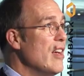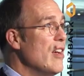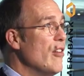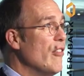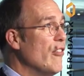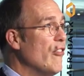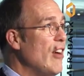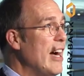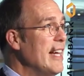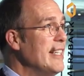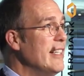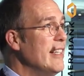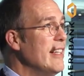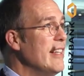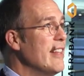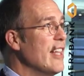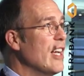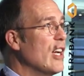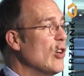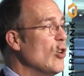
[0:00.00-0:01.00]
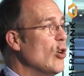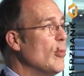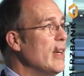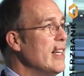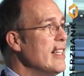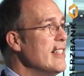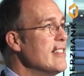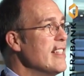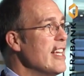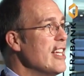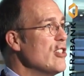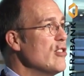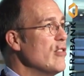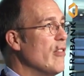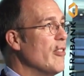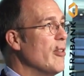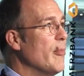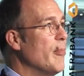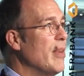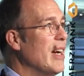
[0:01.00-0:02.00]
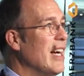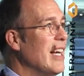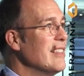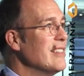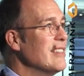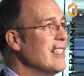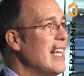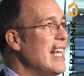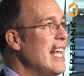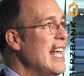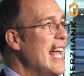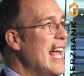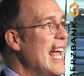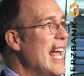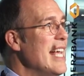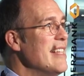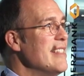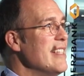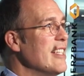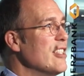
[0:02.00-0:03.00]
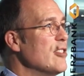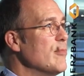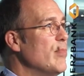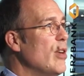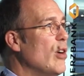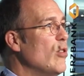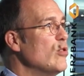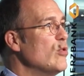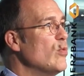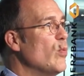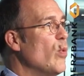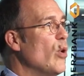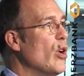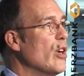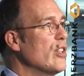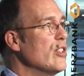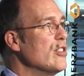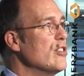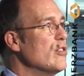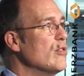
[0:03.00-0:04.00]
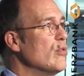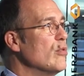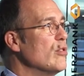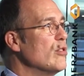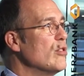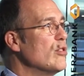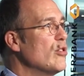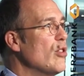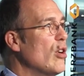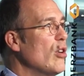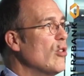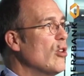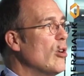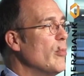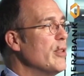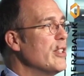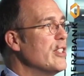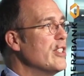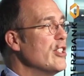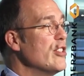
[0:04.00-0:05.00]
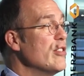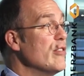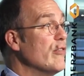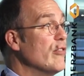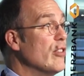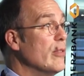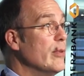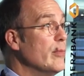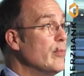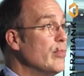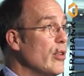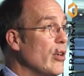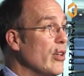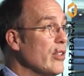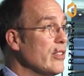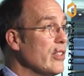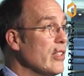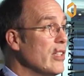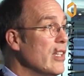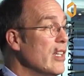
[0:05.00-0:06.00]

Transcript: Finally, the globalization of the past has exposed workers to strong competition from abroad.